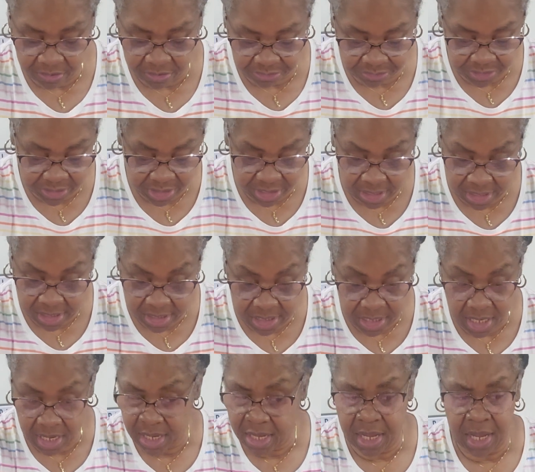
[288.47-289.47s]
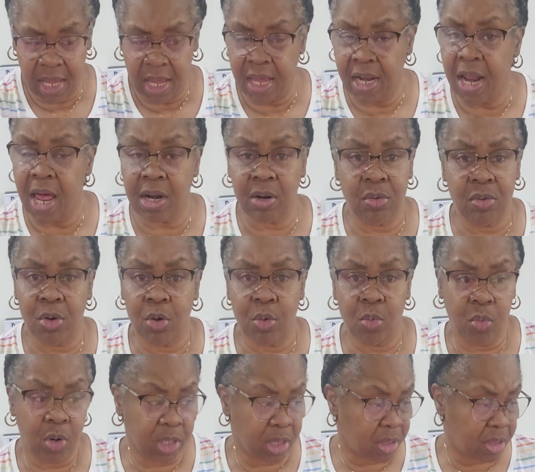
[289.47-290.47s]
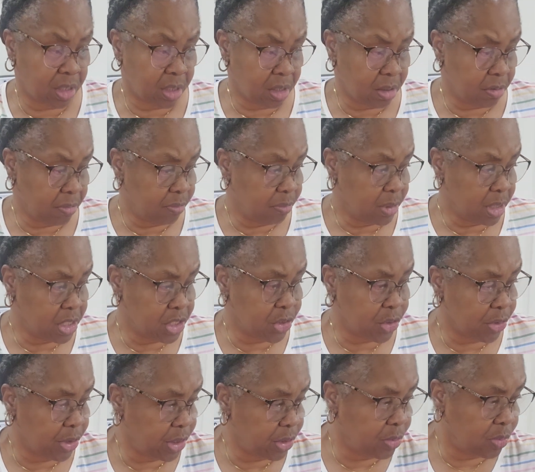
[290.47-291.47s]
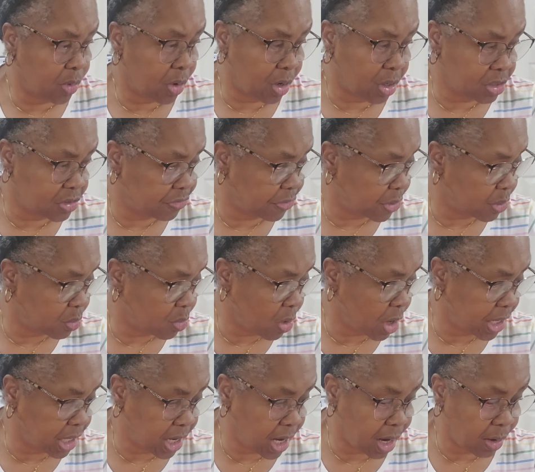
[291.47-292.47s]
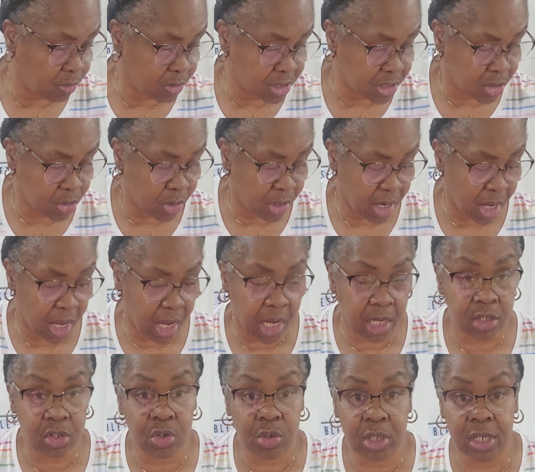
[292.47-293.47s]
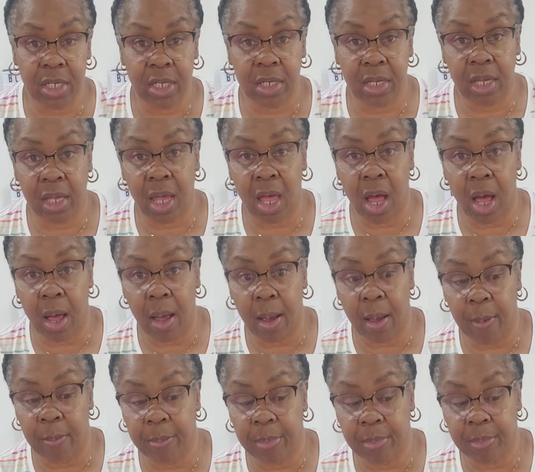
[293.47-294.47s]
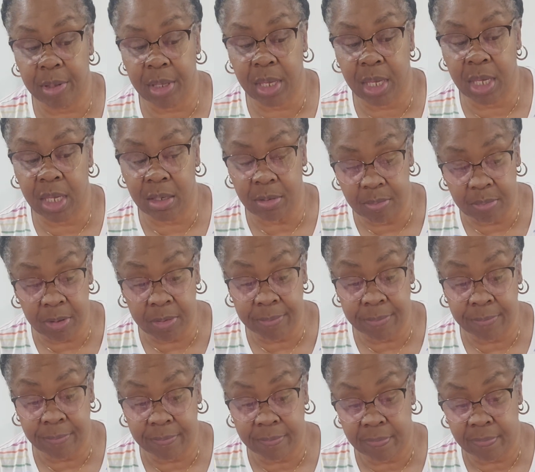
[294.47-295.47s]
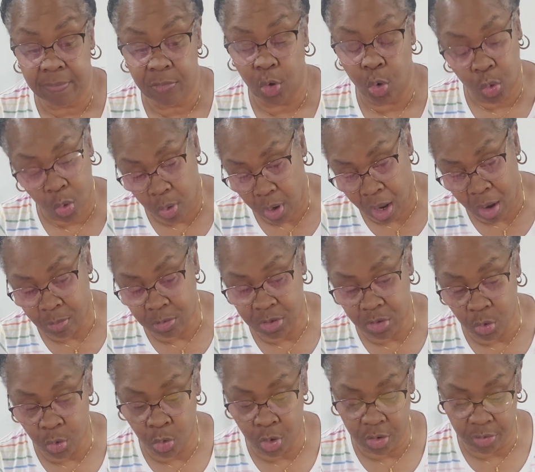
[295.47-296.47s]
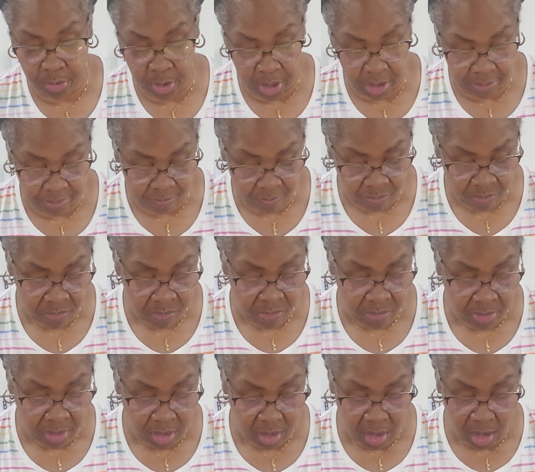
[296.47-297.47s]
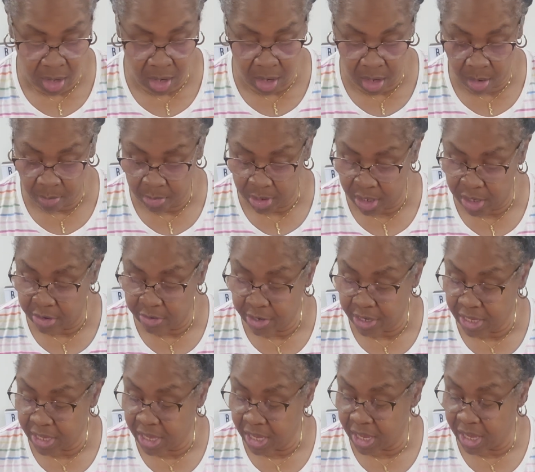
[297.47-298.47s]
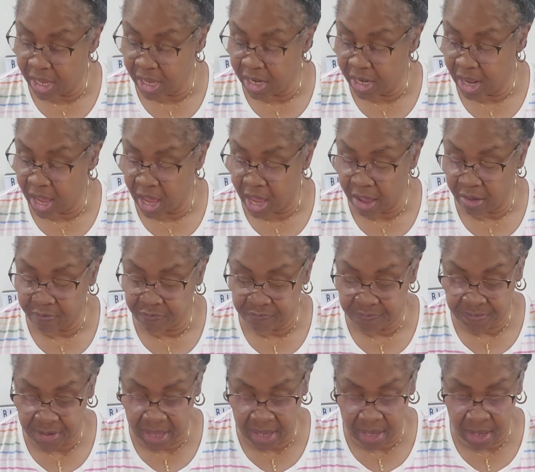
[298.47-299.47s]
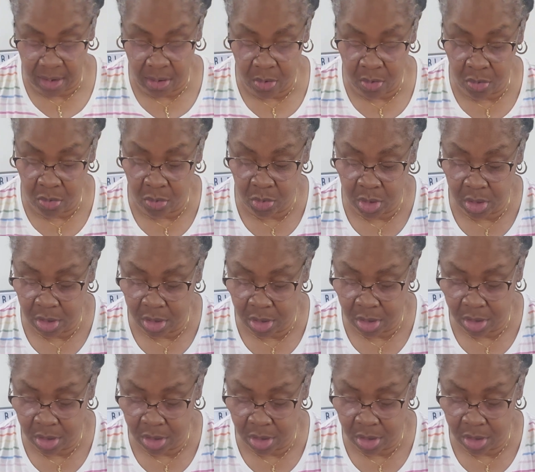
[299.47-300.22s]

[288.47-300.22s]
of fleece, and I don't know what the material was for the one that I was going to actually keep, or I was ordering. Here again, I found